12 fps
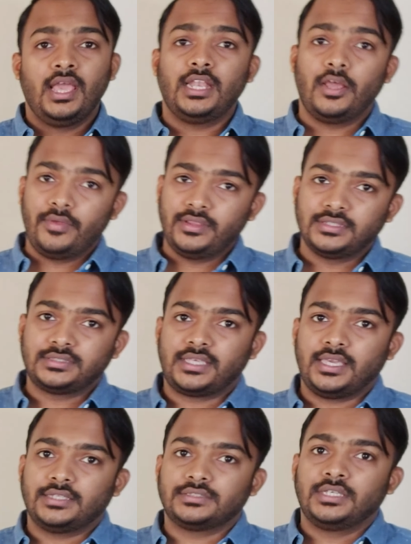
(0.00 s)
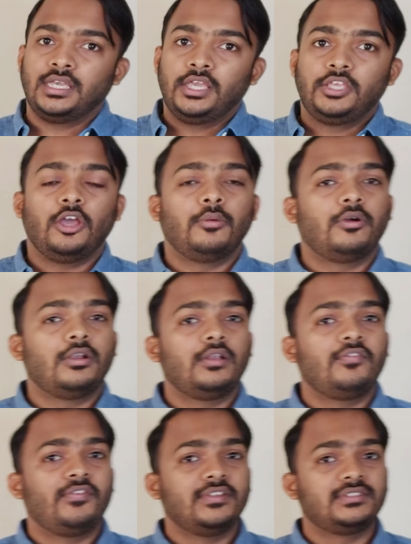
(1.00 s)
Now in this case, your model
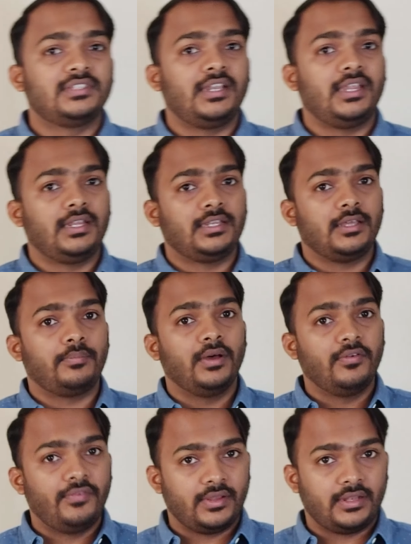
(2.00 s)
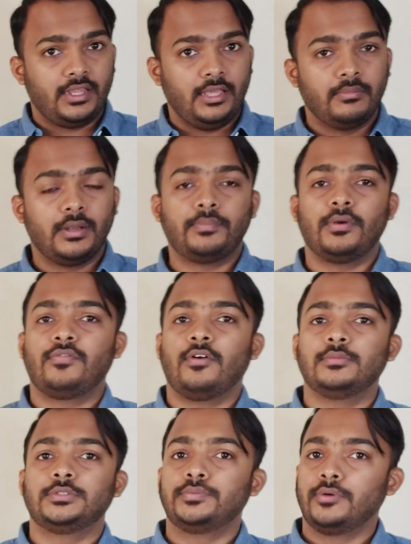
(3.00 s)
fits the data perfectly but
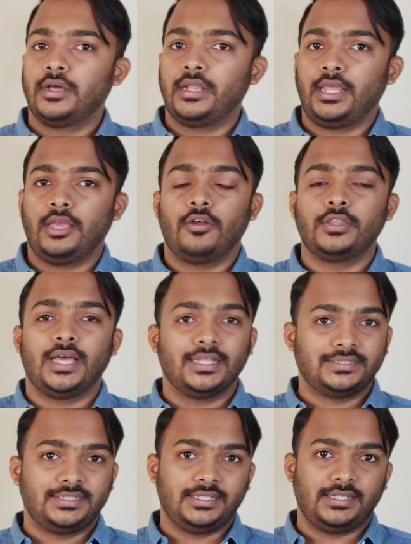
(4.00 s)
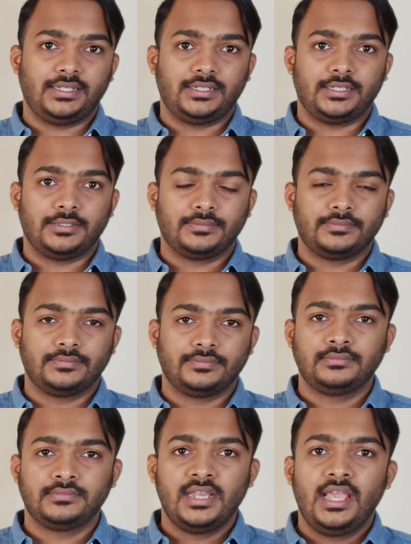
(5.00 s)
performs poorly on the unseen data.
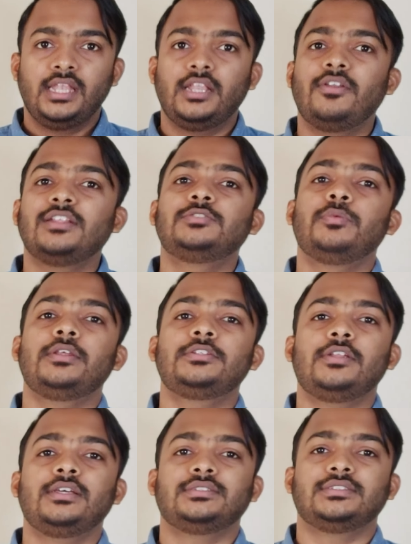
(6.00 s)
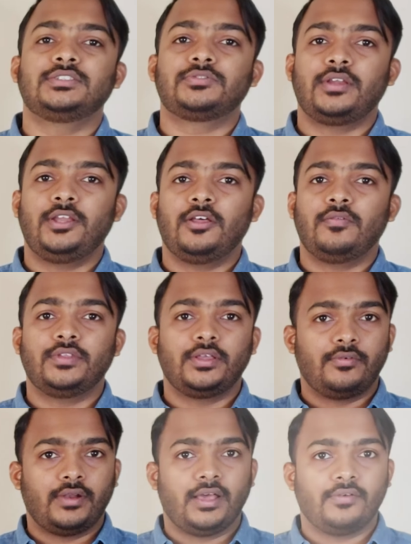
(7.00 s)
Now let's visualize this trade-off with a
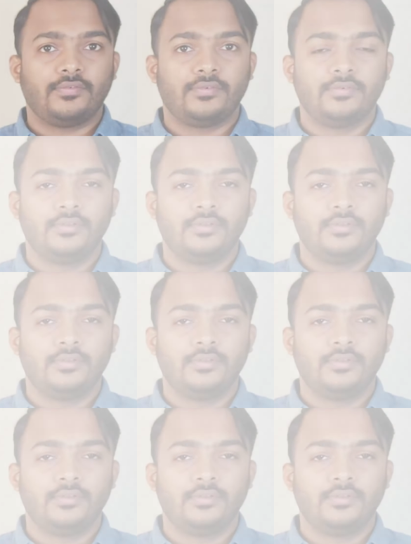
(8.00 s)
graph.